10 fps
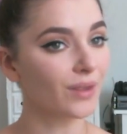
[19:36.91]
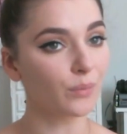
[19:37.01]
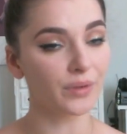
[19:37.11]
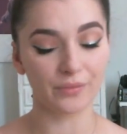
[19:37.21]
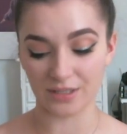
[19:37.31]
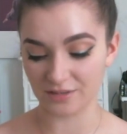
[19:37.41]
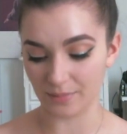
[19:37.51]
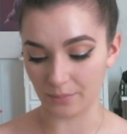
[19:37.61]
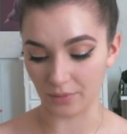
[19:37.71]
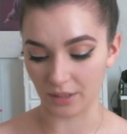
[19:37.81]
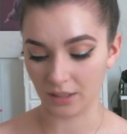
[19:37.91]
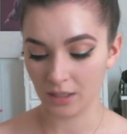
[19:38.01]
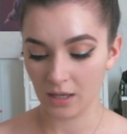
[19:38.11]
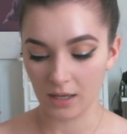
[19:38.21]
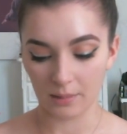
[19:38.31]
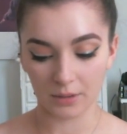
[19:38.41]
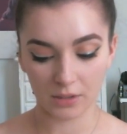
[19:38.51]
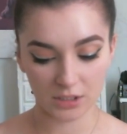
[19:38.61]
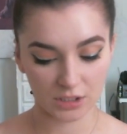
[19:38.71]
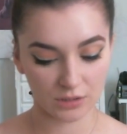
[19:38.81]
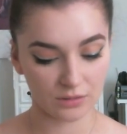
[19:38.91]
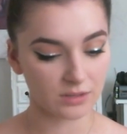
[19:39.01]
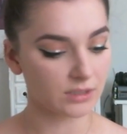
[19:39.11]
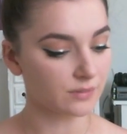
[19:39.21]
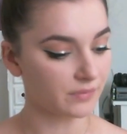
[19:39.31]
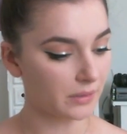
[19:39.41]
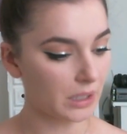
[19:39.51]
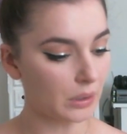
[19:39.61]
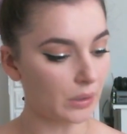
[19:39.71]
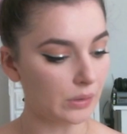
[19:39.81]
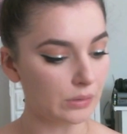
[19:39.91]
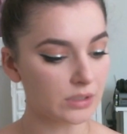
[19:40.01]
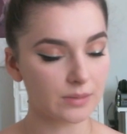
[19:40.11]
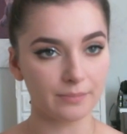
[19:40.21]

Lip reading: with the rest of my body, I'm going to use this very old